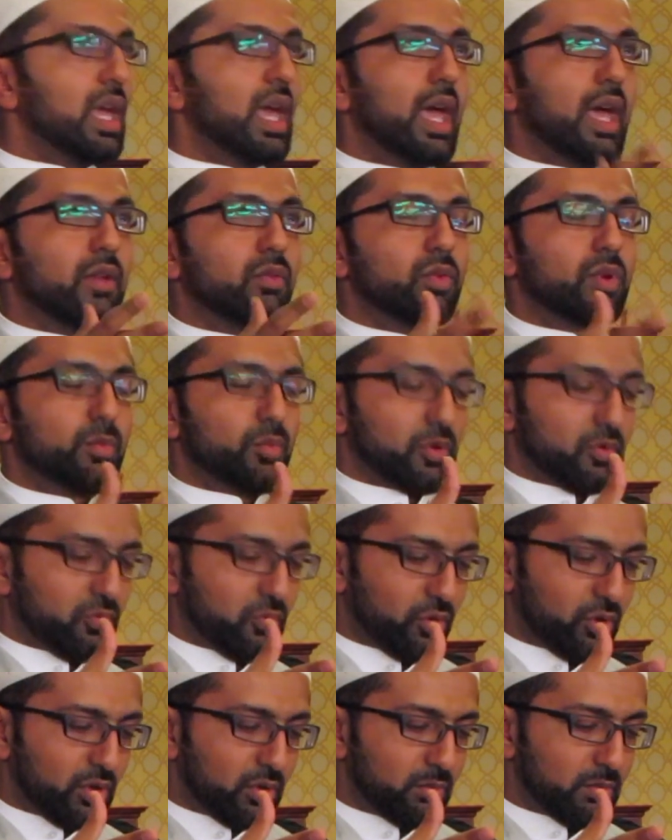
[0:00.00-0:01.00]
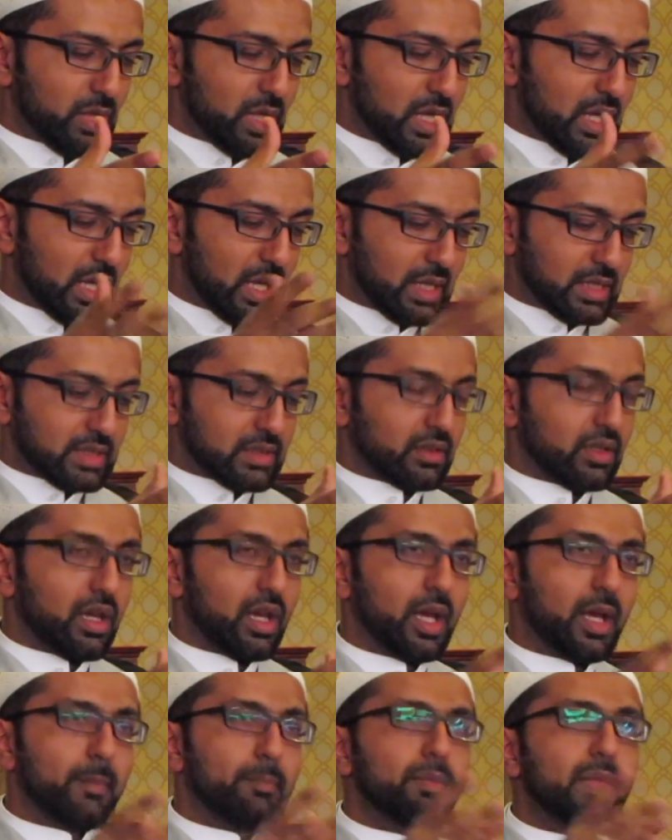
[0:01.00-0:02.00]
and we perform
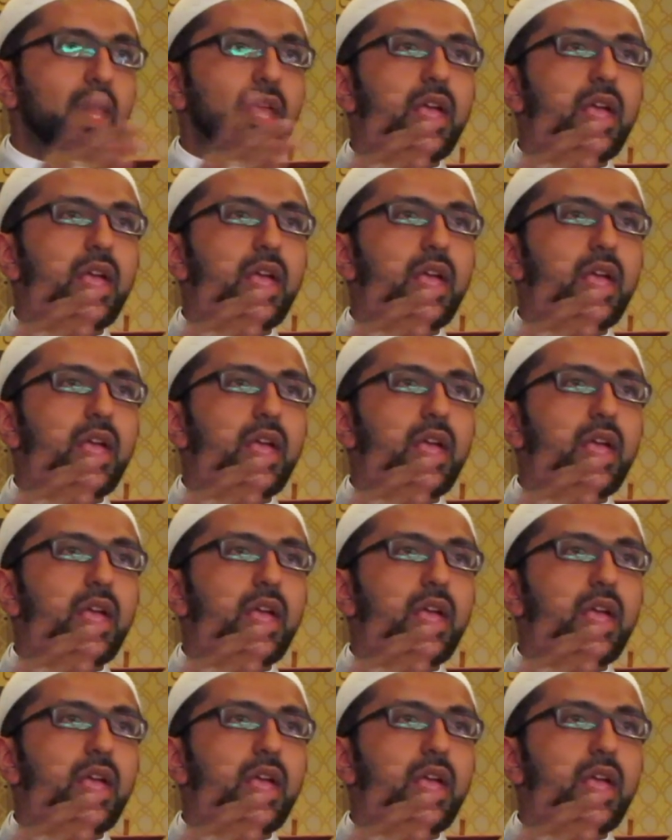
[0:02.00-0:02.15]
Islah.